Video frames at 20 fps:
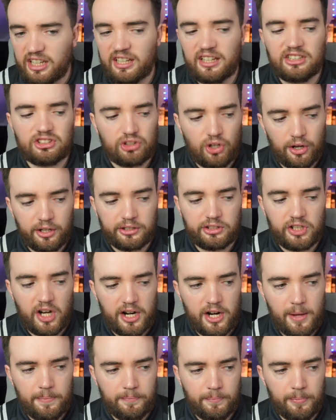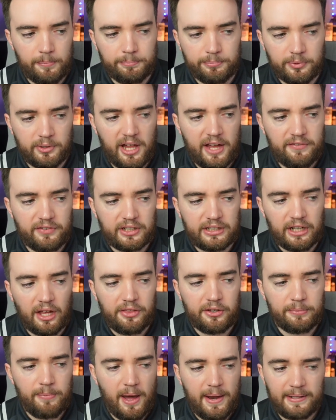he's going to turn up and play for another
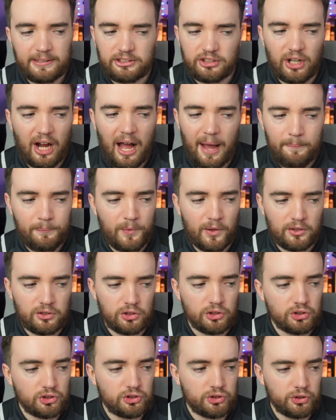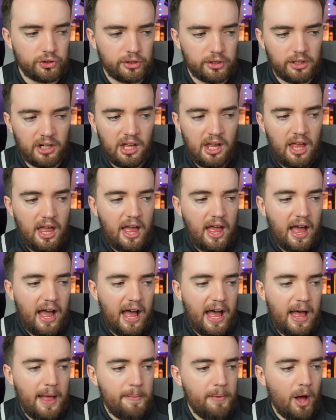manager? I'm not too sure.
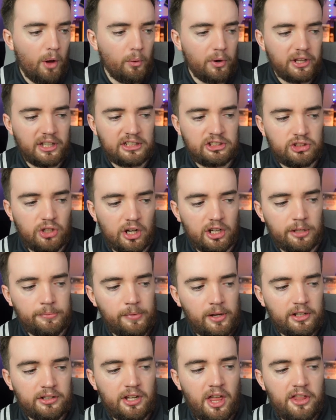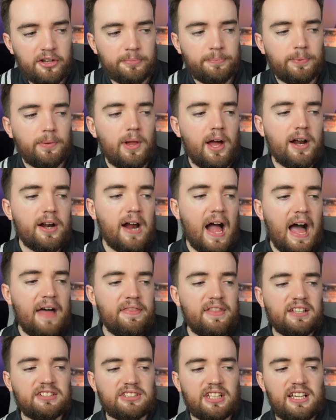I want to get talking about another player, and
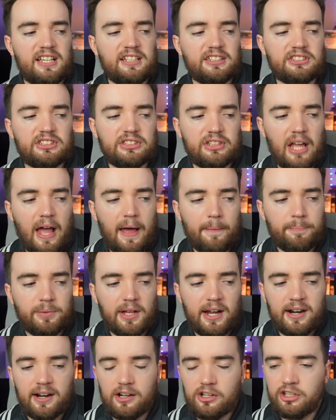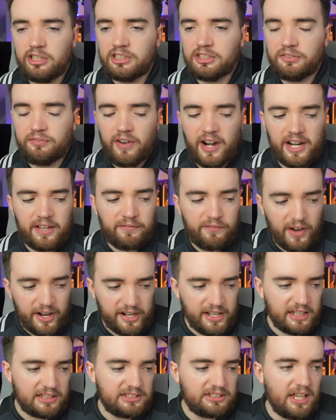this is a player who is very, very
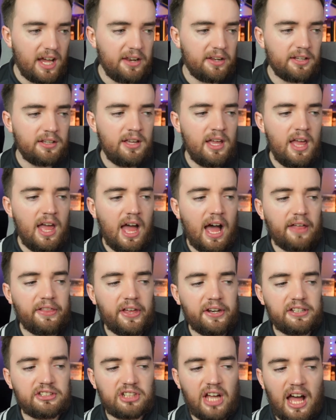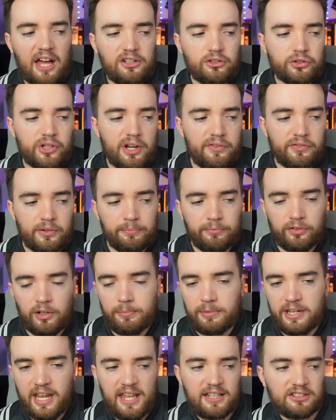exciting, and that is Andre from
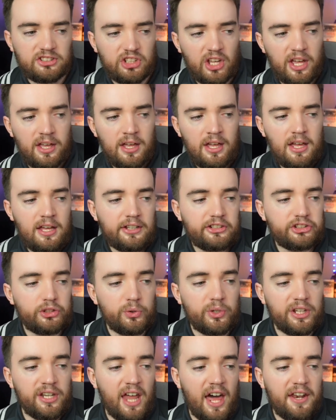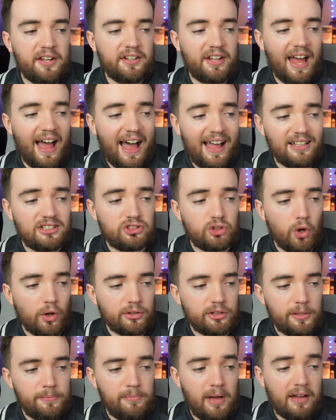Fluminense. So United and
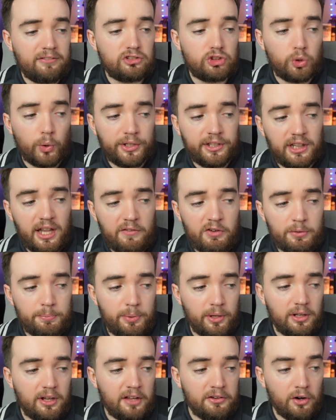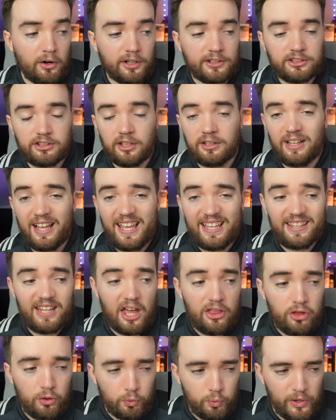Tottenham have joined Liverpool and Arsenal in
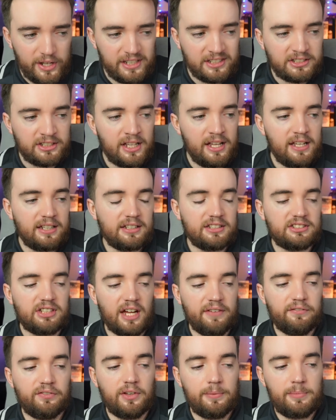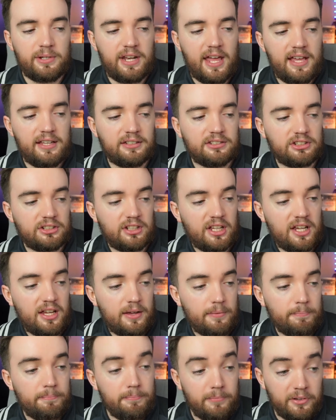the race to sign Fluminense
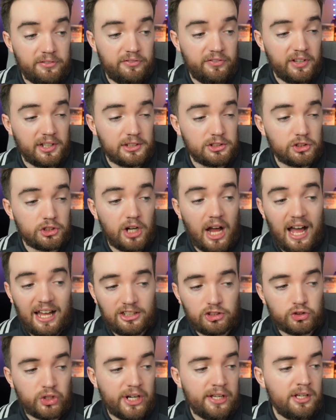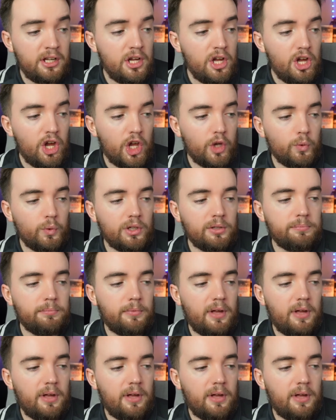midfielder Andre, who will